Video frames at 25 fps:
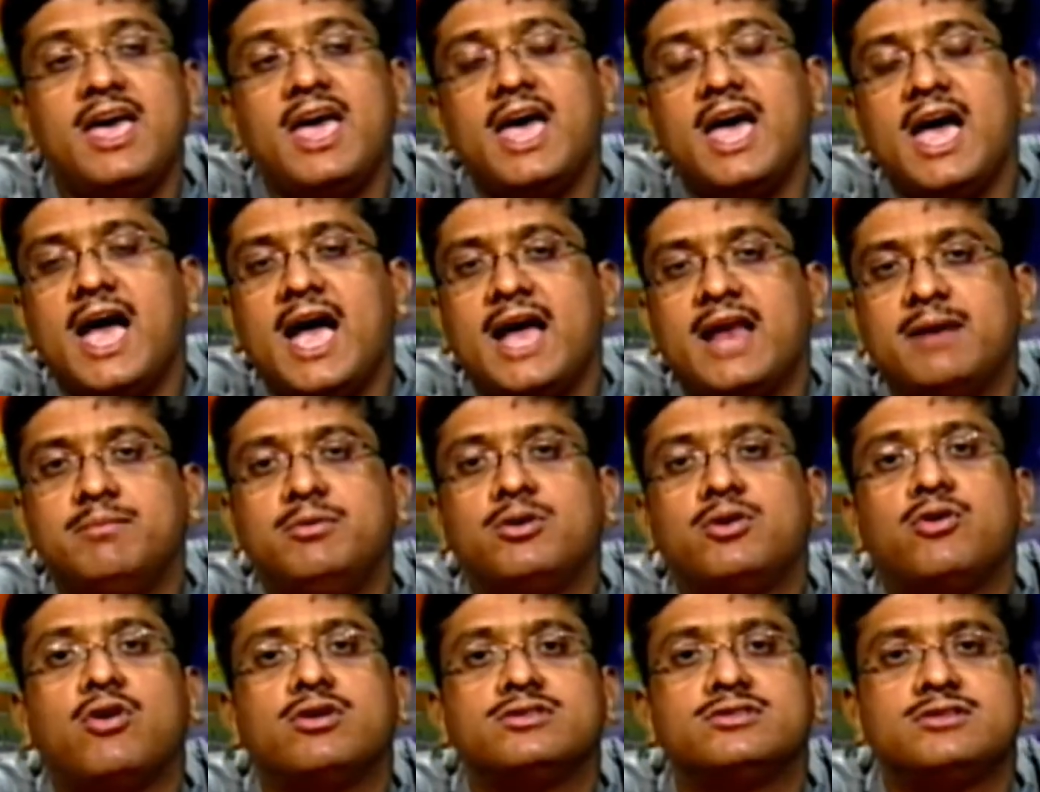and
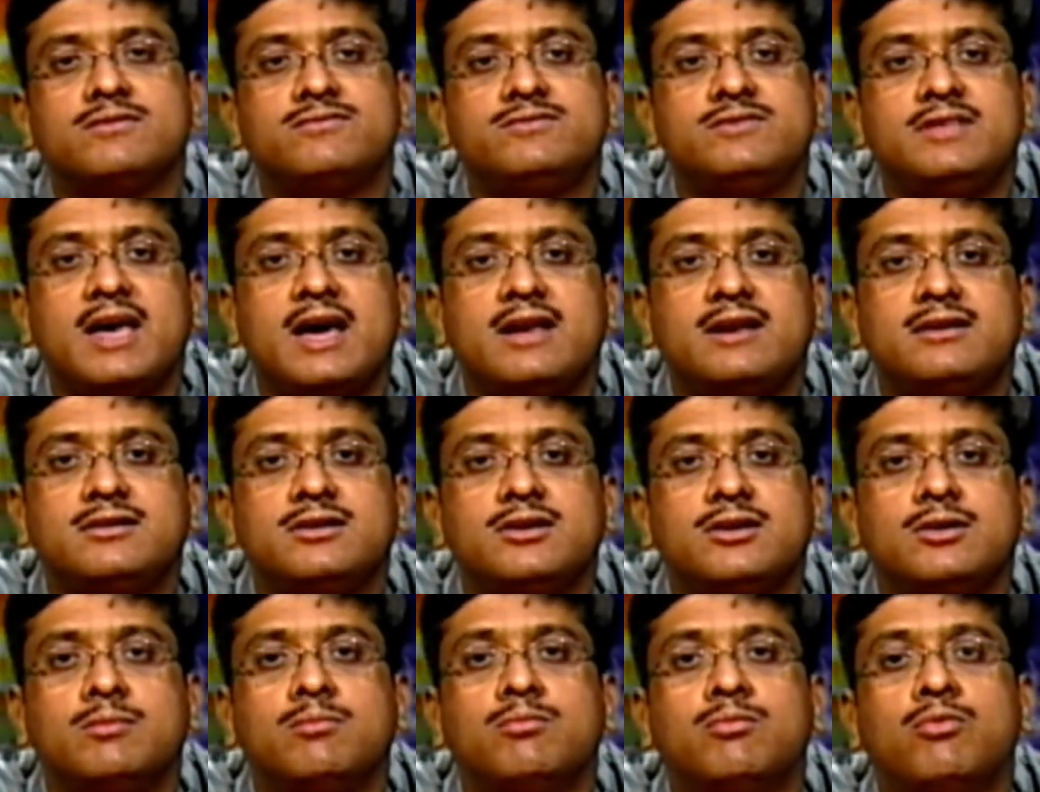because of that
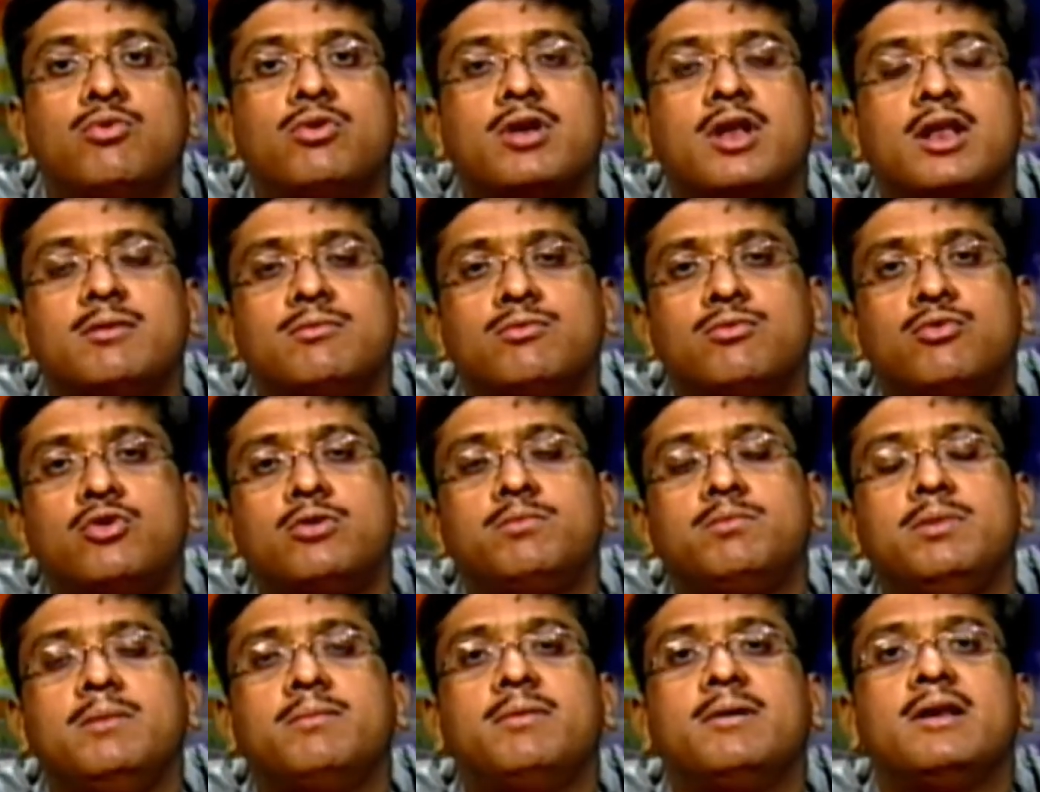more and more
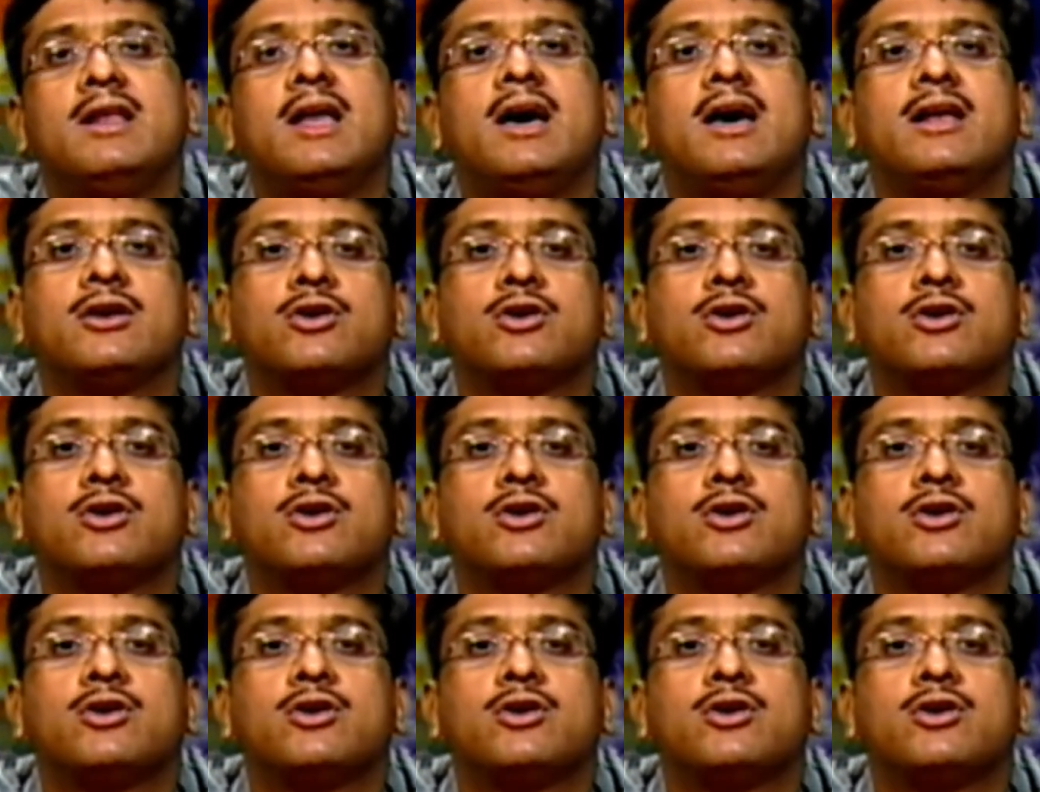people are